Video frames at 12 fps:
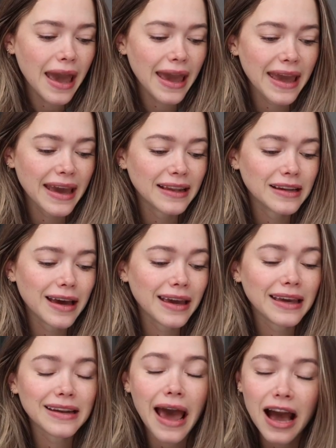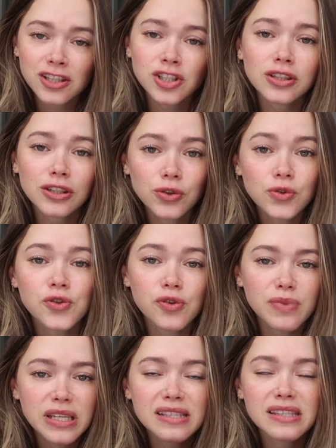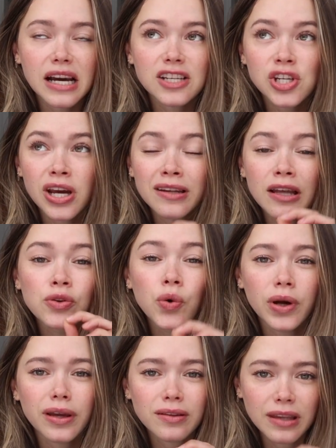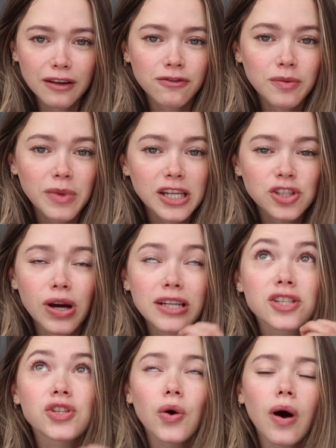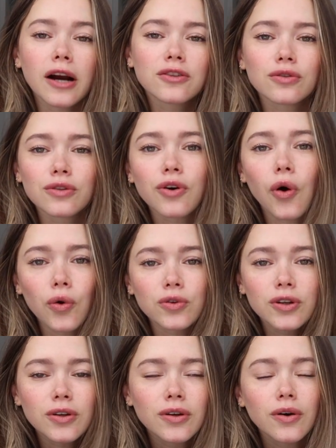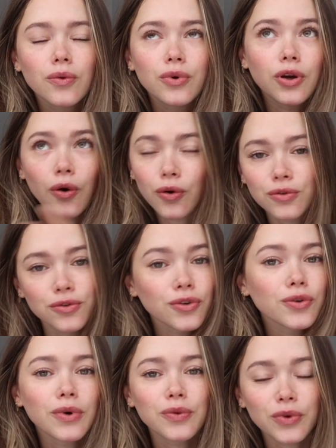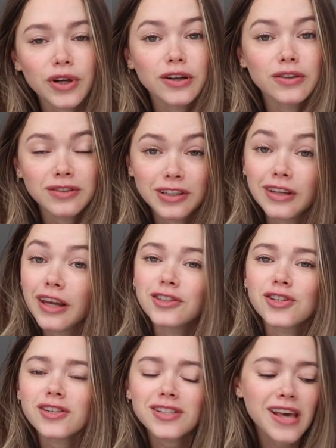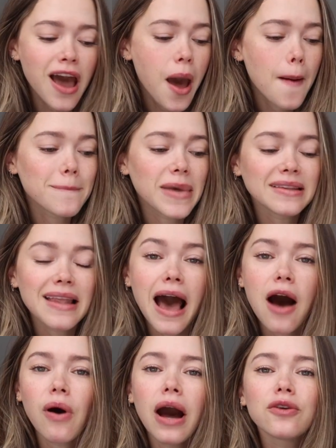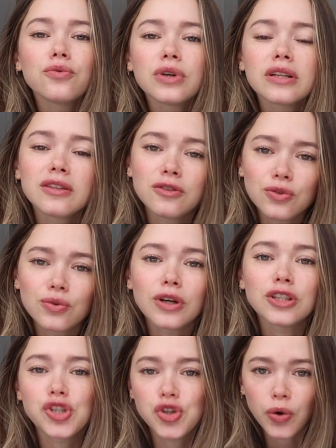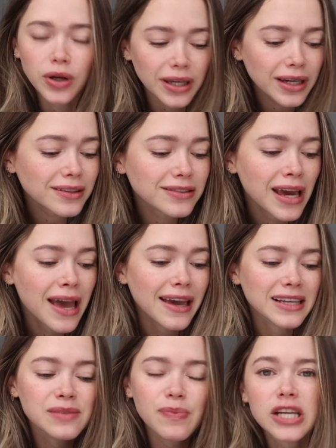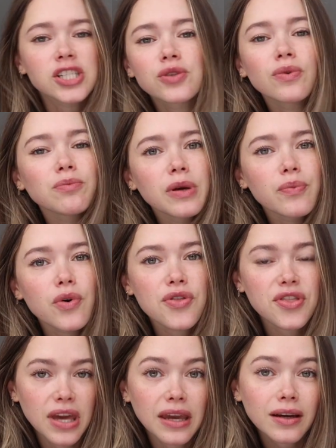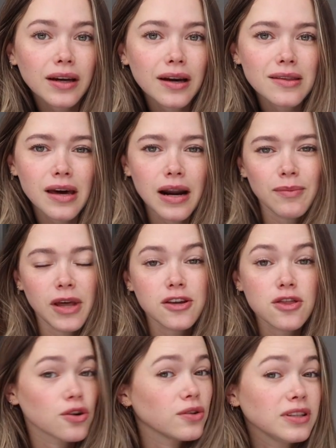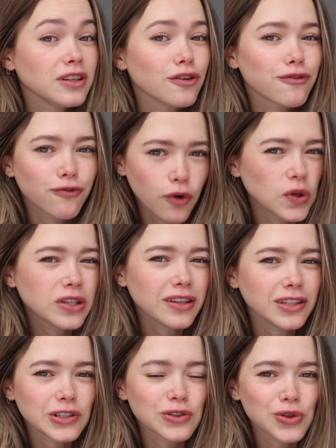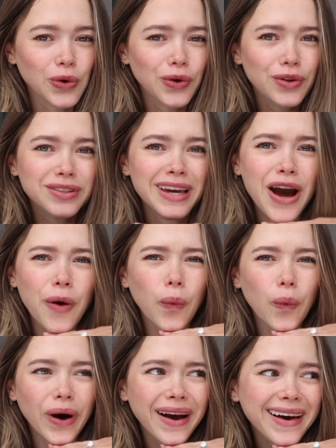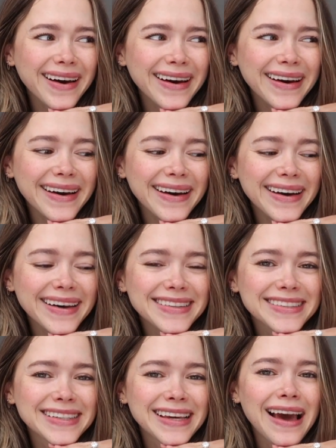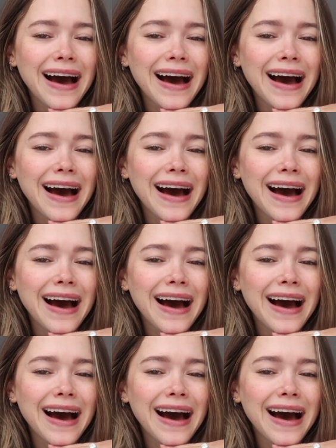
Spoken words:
and it actually used to be such an annoying thing for me. I tried so hard to look older. We all do when we're teenagers, but now I really do enjoy it, especially when people think that I'm like 13 or 14 years old. What?